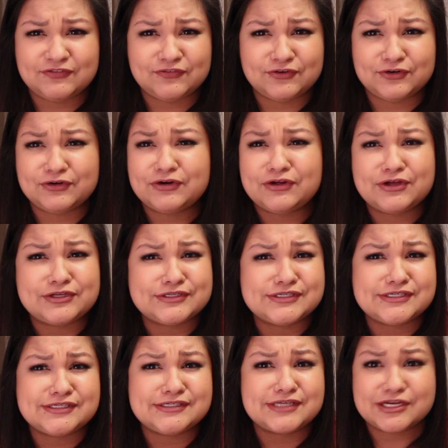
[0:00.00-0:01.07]
for
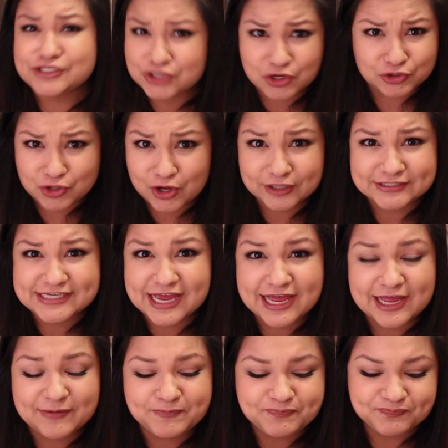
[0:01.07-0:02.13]
such a long
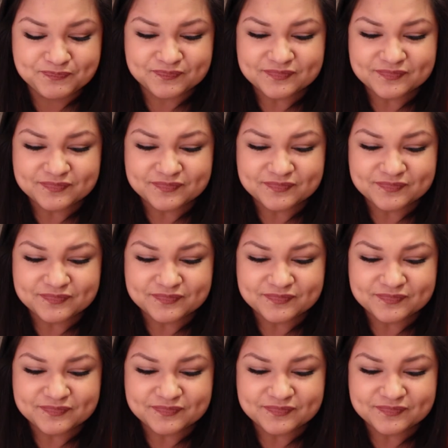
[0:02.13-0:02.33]
time.